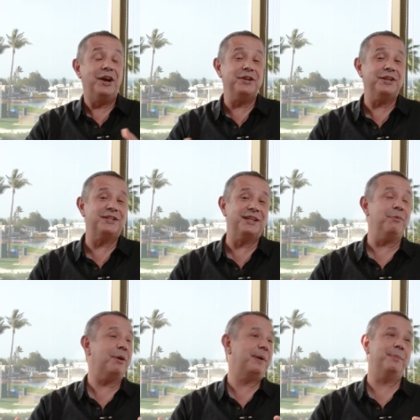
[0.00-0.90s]
And you can see
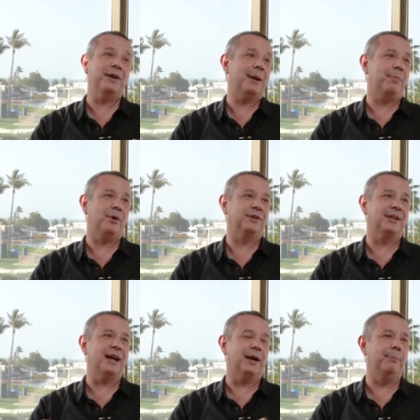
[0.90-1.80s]
why people get bogged
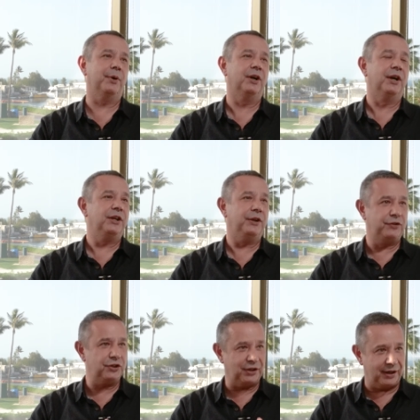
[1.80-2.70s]
down, but you've
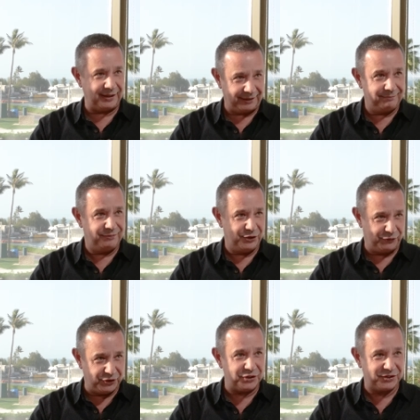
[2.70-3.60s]
just got
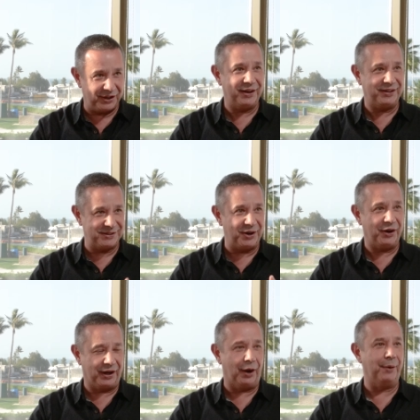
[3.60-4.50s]
to
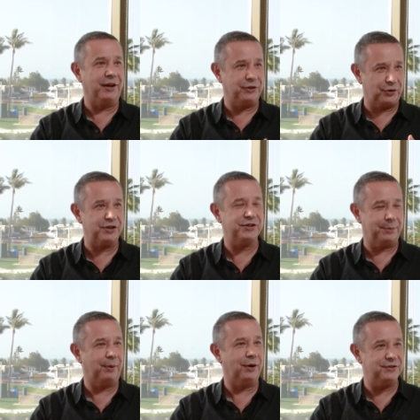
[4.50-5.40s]
start going and trust the
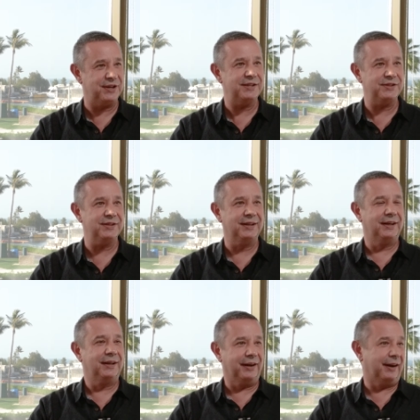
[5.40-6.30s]
process.
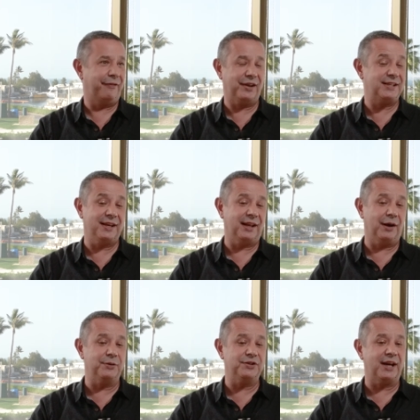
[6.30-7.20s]
And if there's anything
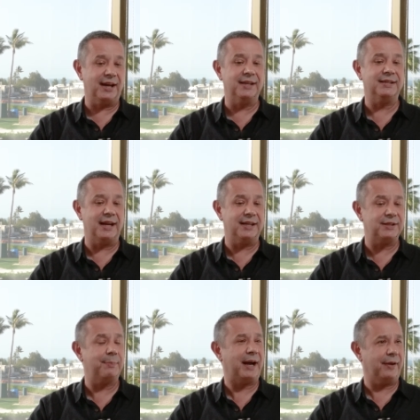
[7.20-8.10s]
I would say, it's
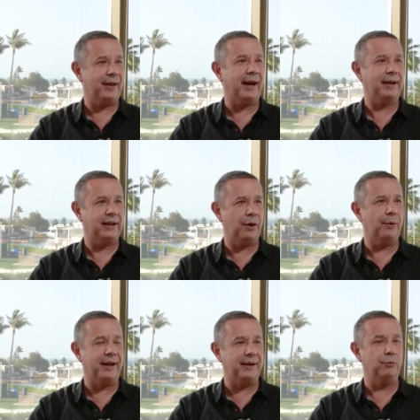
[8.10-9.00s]
about that. Go
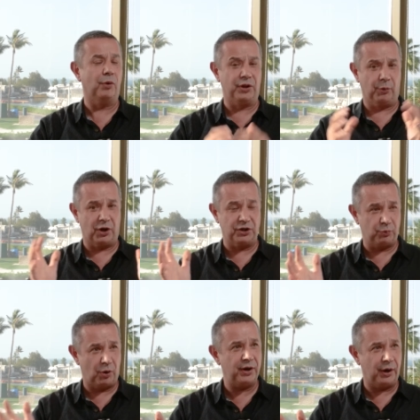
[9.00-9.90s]
in with your eyes
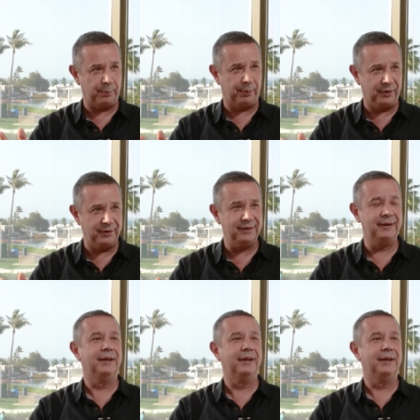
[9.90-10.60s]
wide open.